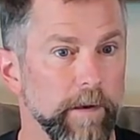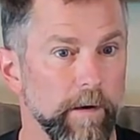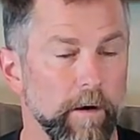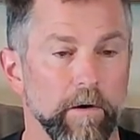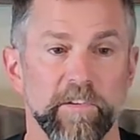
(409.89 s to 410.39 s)

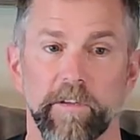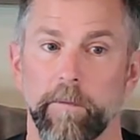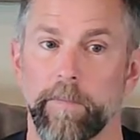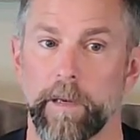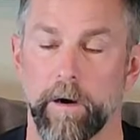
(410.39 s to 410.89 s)
There are
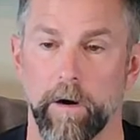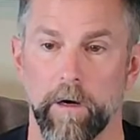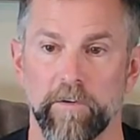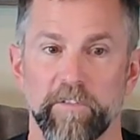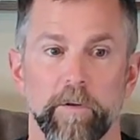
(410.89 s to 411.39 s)
some that
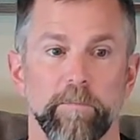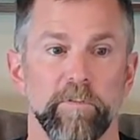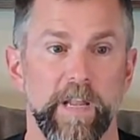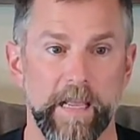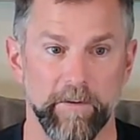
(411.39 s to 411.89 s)
are
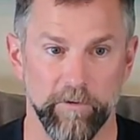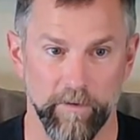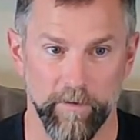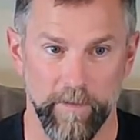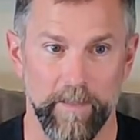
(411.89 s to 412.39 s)

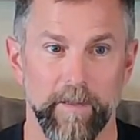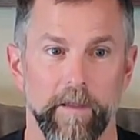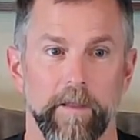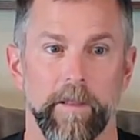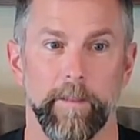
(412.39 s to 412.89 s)
substantial
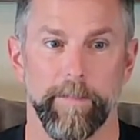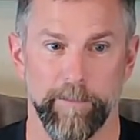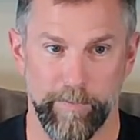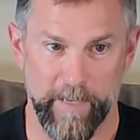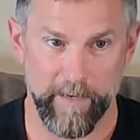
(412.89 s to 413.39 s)
in
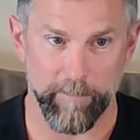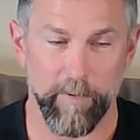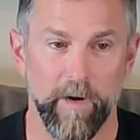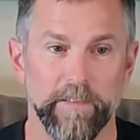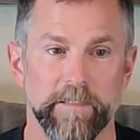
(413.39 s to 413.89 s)
the planning
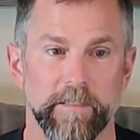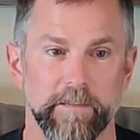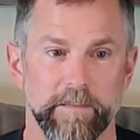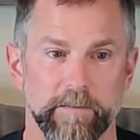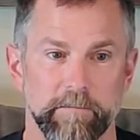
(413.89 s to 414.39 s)

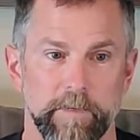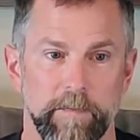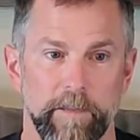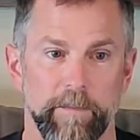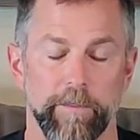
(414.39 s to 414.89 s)
process.
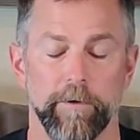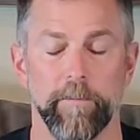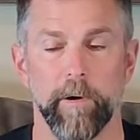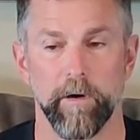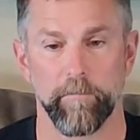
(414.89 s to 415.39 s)
And then the
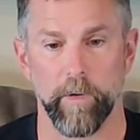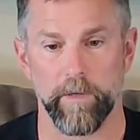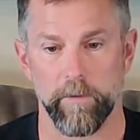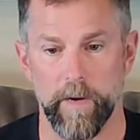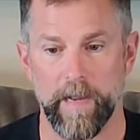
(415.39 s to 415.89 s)
third part of
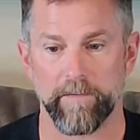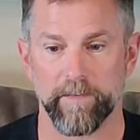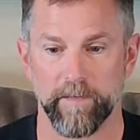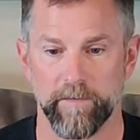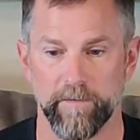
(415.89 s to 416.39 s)
what you
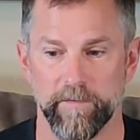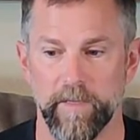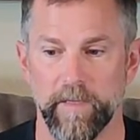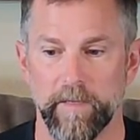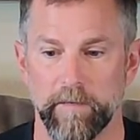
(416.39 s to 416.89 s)
ask is
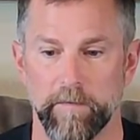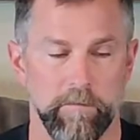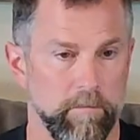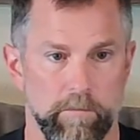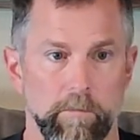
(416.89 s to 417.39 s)

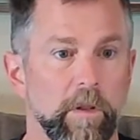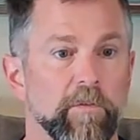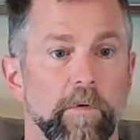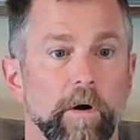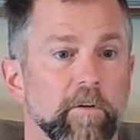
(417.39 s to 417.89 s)

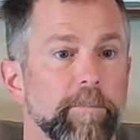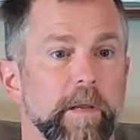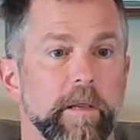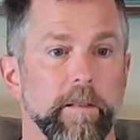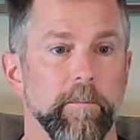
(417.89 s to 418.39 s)
as far as
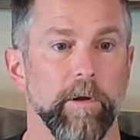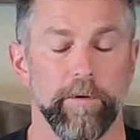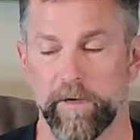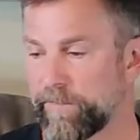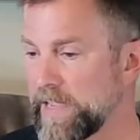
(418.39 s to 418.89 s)
picking the
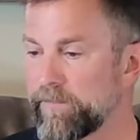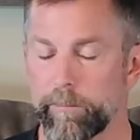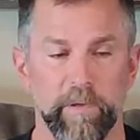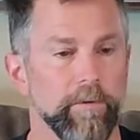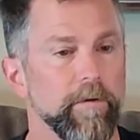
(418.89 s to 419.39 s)
builder. If they have
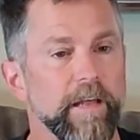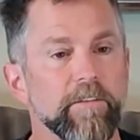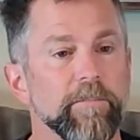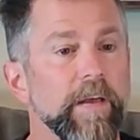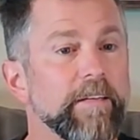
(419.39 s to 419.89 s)
a builder,
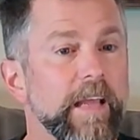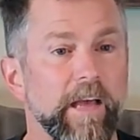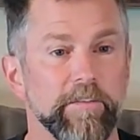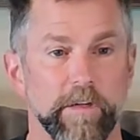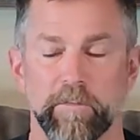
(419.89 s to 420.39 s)
that's
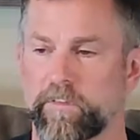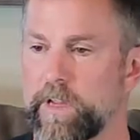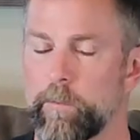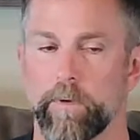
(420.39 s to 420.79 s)
fantastic. Stay